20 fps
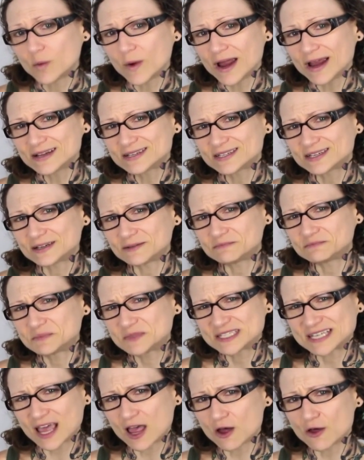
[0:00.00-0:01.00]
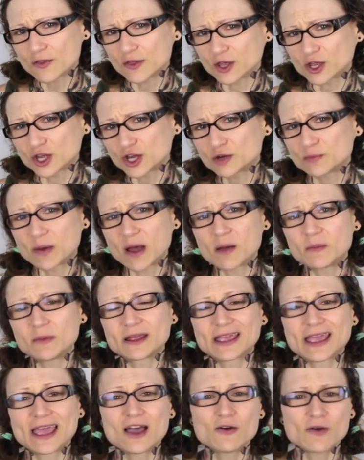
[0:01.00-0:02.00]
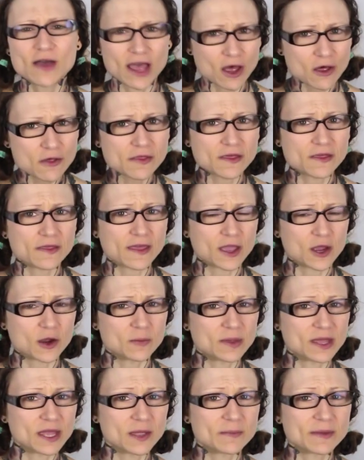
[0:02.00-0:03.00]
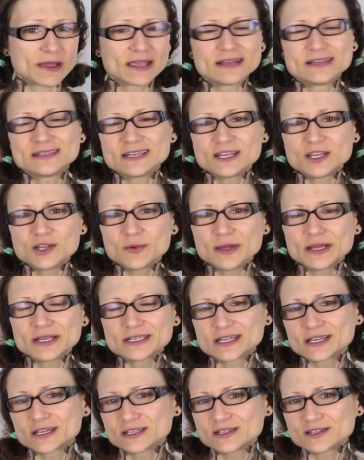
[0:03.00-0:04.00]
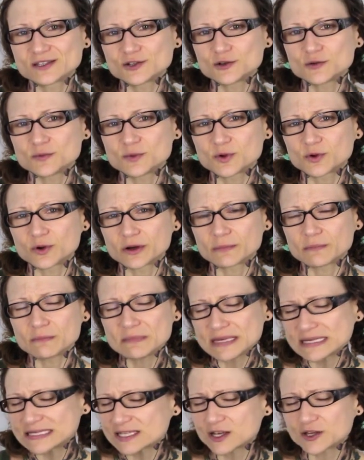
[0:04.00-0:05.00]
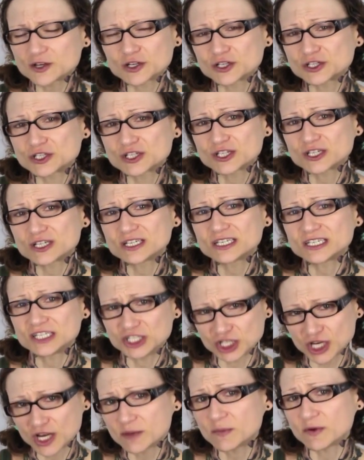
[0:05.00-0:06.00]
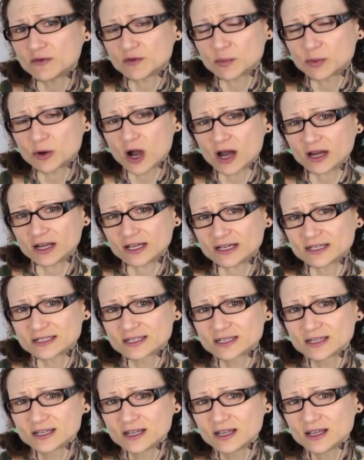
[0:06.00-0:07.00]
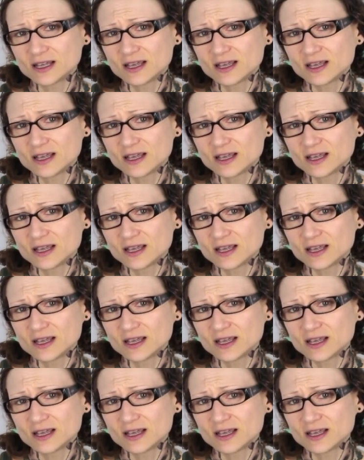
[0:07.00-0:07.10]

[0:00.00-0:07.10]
Way to tell the good public how healthy they are being by continuing to consume your misunderstood gem of a product.